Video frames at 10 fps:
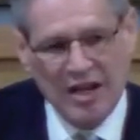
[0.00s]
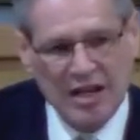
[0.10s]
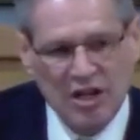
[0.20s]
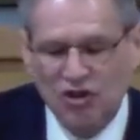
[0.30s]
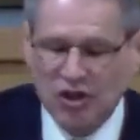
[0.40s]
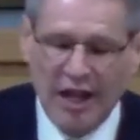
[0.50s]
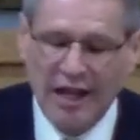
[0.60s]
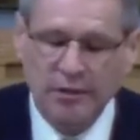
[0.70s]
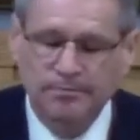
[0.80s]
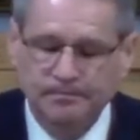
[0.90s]
he
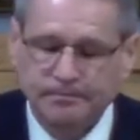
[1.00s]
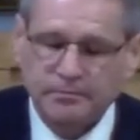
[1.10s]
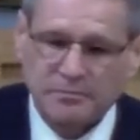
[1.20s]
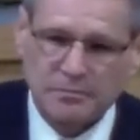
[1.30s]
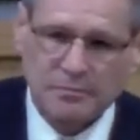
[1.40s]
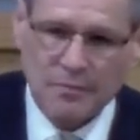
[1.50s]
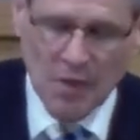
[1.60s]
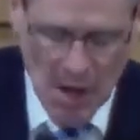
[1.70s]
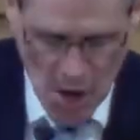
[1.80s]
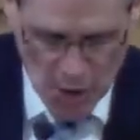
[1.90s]
said,
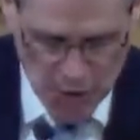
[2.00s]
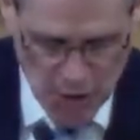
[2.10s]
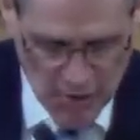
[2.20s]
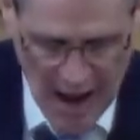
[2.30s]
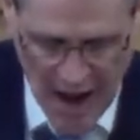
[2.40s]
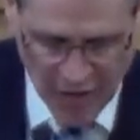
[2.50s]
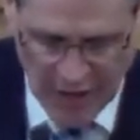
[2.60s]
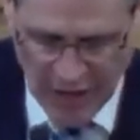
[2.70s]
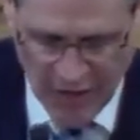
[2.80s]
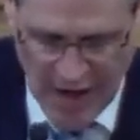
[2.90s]
do not think
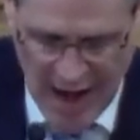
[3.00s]
that I